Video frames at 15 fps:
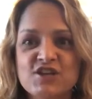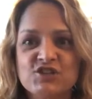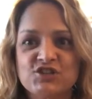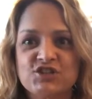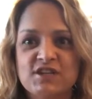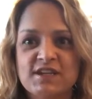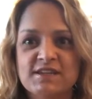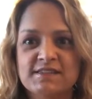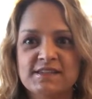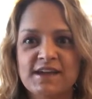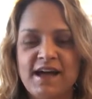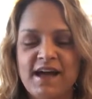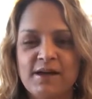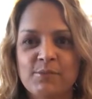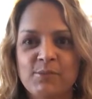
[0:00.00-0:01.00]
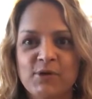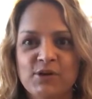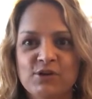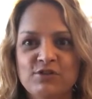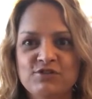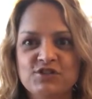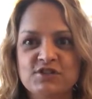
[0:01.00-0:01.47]
She is a
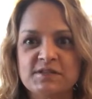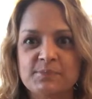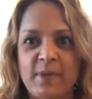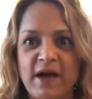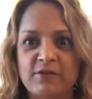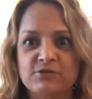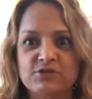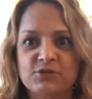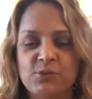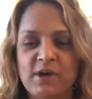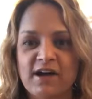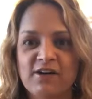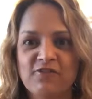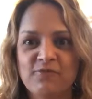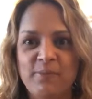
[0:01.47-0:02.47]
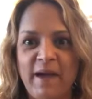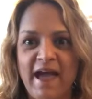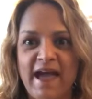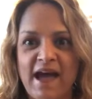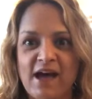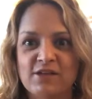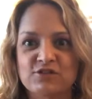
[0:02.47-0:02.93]
cockapoo. She's about 12
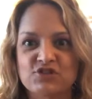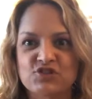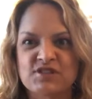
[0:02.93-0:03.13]
pounds.